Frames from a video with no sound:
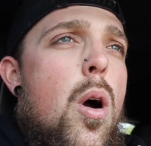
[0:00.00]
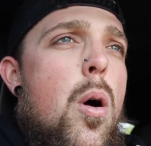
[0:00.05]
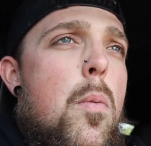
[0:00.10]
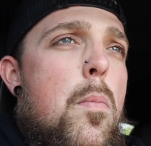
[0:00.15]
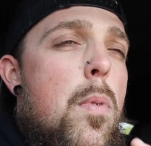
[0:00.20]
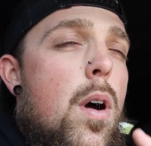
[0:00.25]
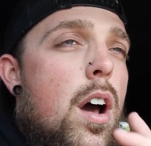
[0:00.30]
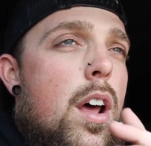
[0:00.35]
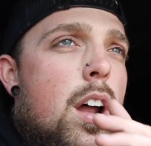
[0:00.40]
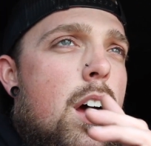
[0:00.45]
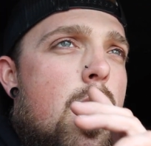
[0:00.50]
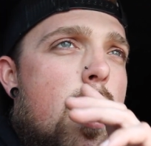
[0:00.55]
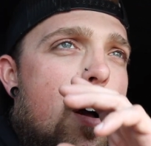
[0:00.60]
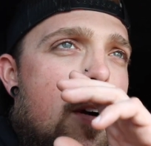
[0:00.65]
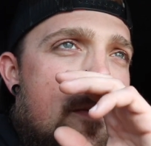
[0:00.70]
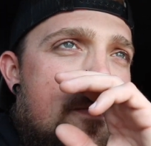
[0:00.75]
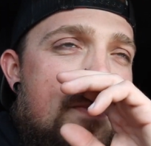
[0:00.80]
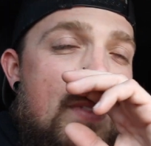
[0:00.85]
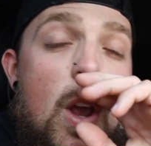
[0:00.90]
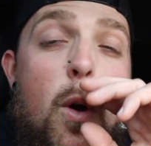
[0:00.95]

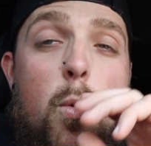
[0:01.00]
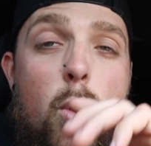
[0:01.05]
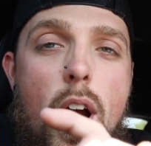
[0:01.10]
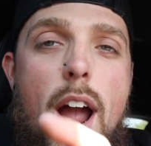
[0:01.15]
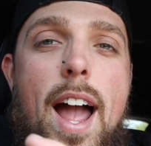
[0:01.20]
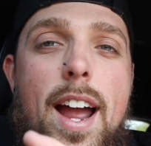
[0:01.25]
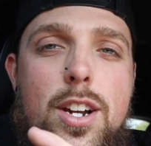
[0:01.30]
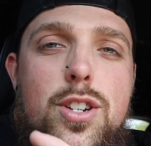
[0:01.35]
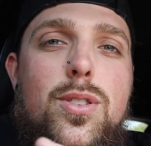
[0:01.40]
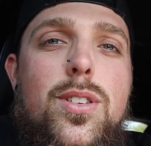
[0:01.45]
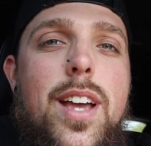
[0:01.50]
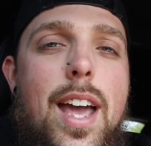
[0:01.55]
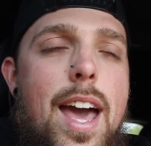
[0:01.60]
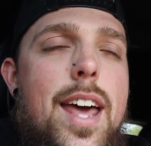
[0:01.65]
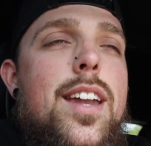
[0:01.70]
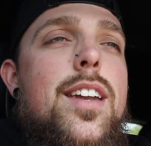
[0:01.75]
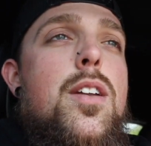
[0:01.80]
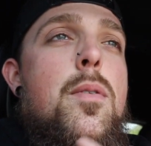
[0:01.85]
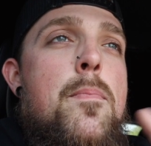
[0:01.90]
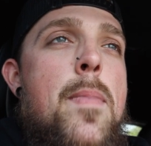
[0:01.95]
But we're actually
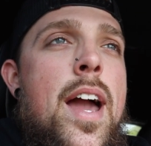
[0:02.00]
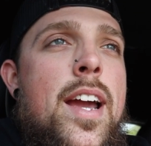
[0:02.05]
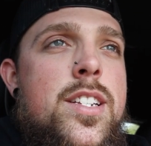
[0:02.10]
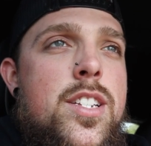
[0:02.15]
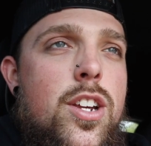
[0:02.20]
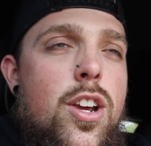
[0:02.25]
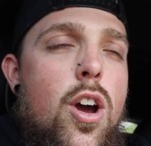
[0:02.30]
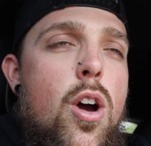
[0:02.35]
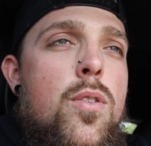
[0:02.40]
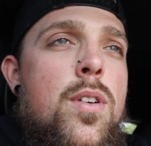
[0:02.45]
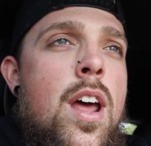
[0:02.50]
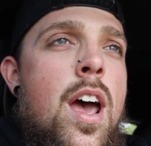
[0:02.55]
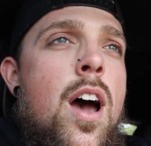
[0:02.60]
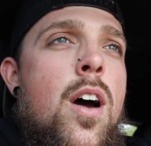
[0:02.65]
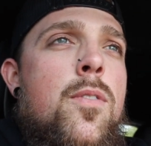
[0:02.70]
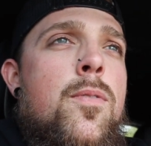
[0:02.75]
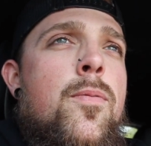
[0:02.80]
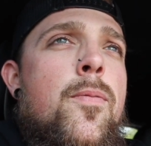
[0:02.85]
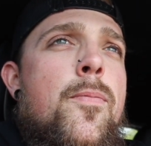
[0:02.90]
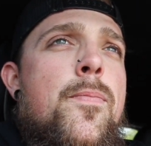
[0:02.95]
headed to Mexico
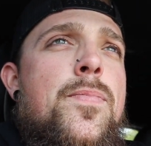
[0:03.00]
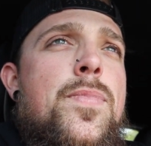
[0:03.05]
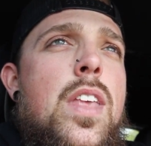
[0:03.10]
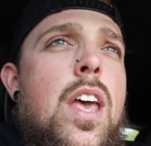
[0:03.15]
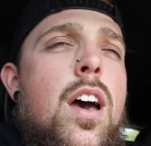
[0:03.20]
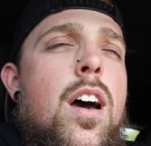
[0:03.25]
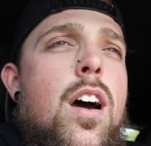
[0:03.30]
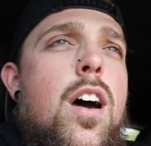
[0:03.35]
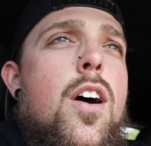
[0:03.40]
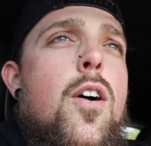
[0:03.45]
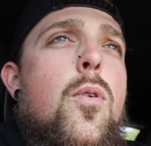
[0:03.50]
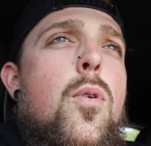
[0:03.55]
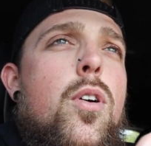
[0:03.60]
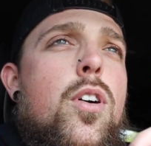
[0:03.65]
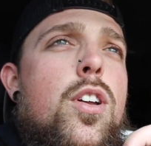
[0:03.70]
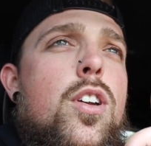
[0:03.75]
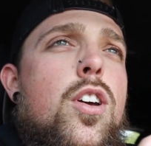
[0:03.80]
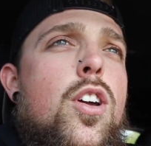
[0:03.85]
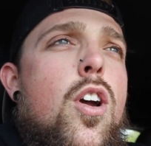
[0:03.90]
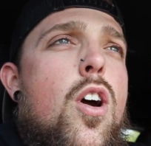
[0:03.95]
now. We're
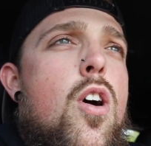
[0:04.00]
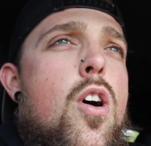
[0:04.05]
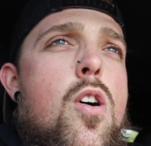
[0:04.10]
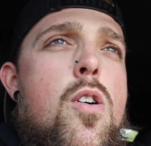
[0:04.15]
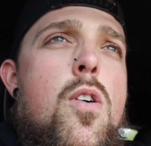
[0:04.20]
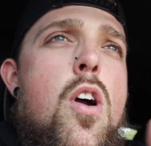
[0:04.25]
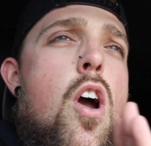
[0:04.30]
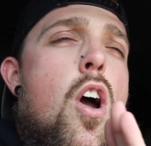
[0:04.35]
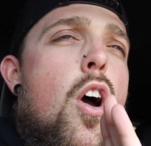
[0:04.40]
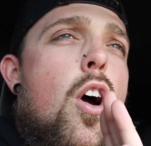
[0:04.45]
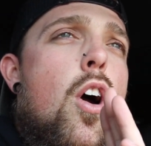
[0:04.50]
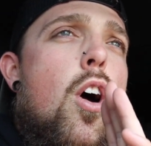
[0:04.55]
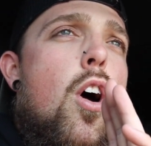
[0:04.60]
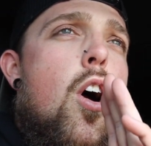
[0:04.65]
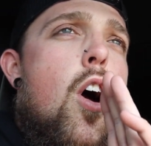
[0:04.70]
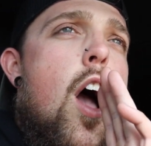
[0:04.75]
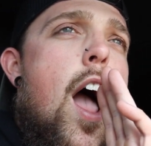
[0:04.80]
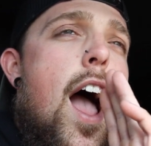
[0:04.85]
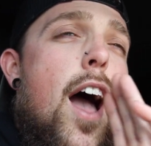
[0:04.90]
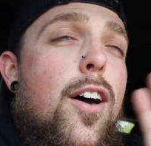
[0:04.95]
gonna go
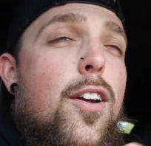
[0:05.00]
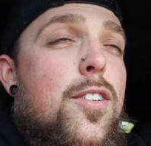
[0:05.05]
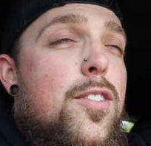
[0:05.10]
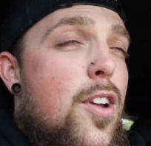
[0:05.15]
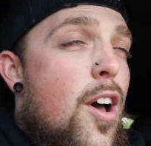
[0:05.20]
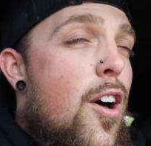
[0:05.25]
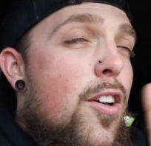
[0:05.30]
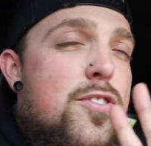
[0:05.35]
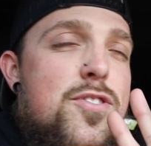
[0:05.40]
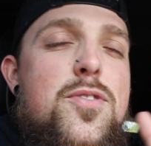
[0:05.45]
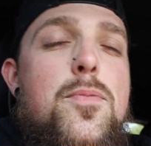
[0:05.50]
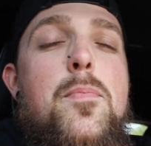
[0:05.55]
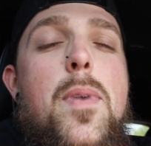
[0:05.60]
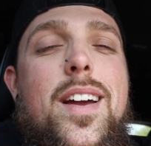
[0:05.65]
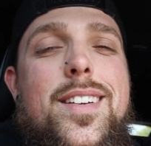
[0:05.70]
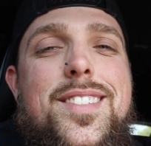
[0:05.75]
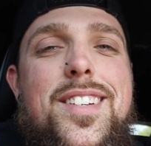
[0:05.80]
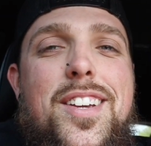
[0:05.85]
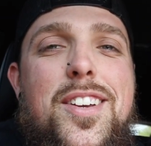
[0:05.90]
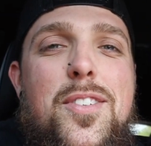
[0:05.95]
out on some
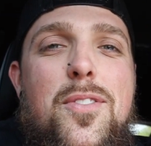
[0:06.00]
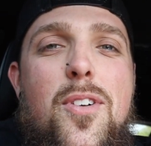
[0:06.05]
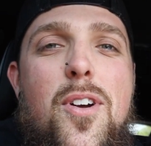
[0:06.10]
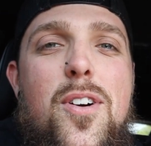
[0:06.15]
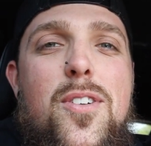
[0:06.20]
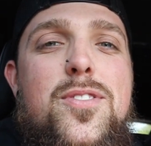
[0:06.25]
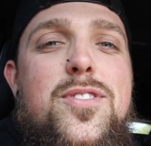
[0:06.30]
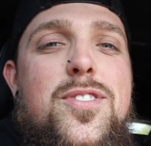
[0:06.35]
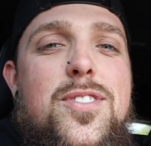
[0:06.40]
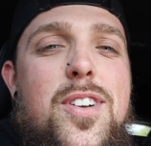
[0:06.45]
Mexican roads.